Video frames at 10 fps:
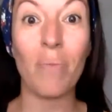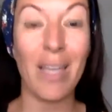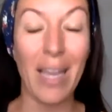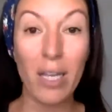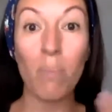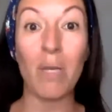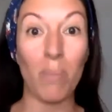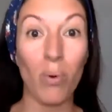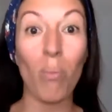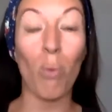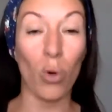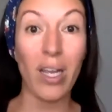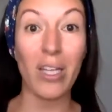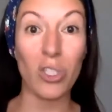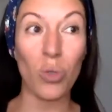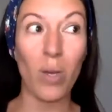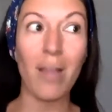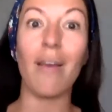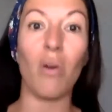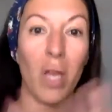getting people more into it,
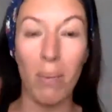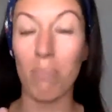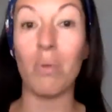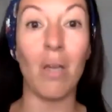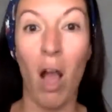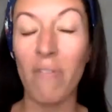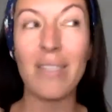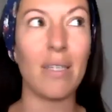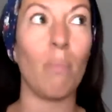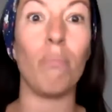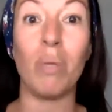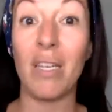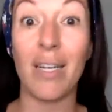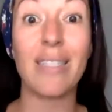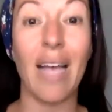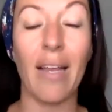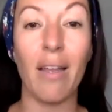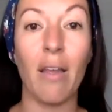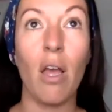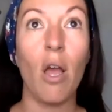okay, obviously be excited.
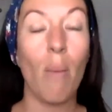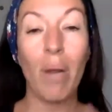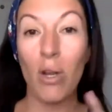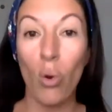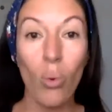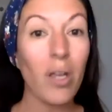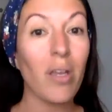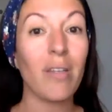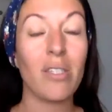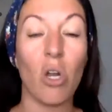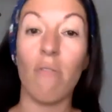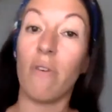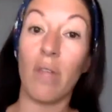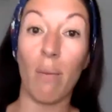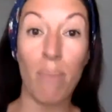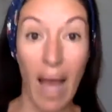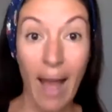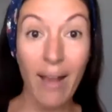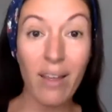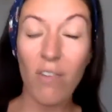But I don't want you to start feeling
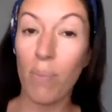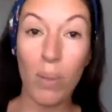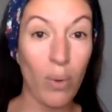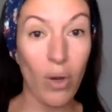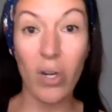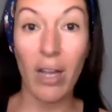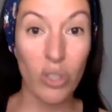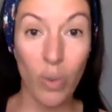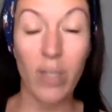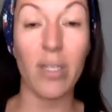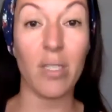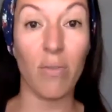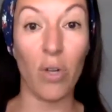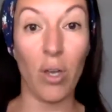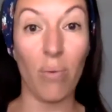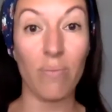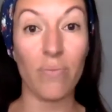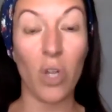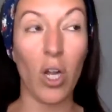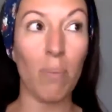bad if people are not doing this for you.
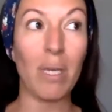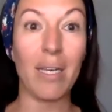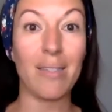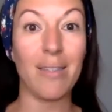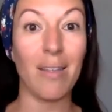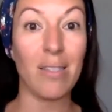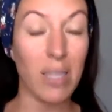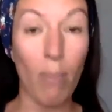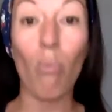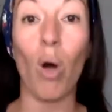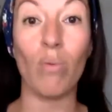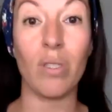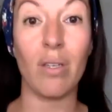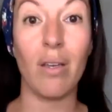All right. Because some won't.